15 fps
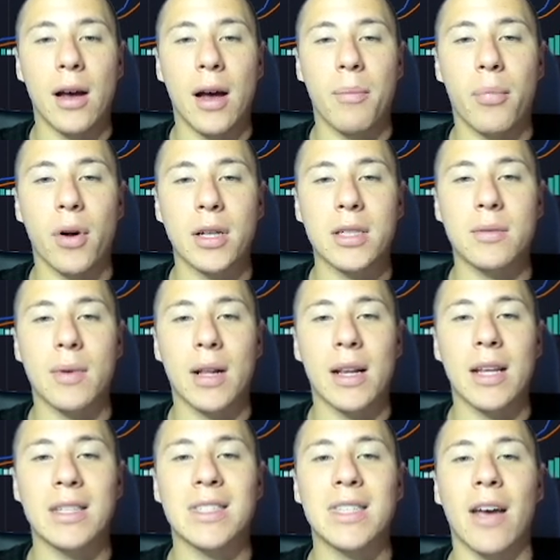
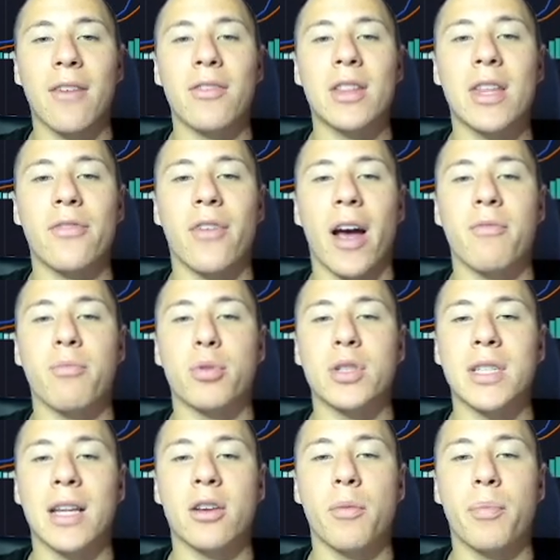approximately seventy-five
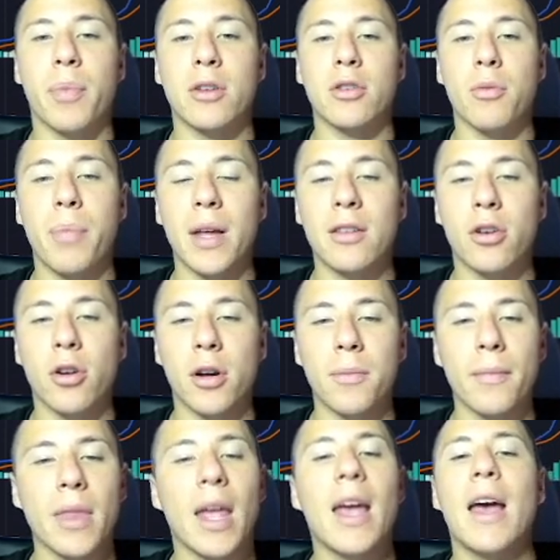percent compared to
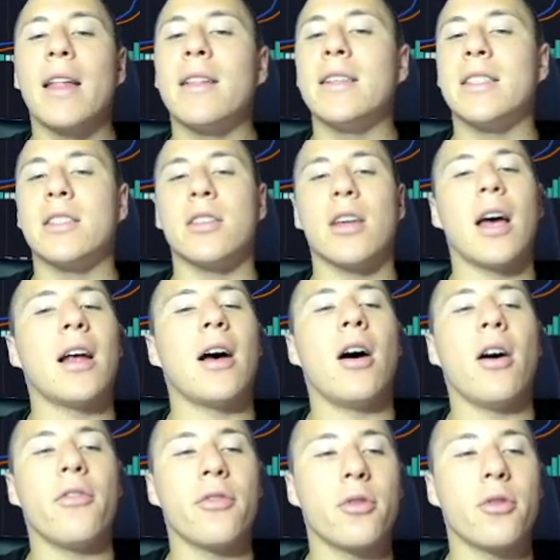Bitcoin. This is of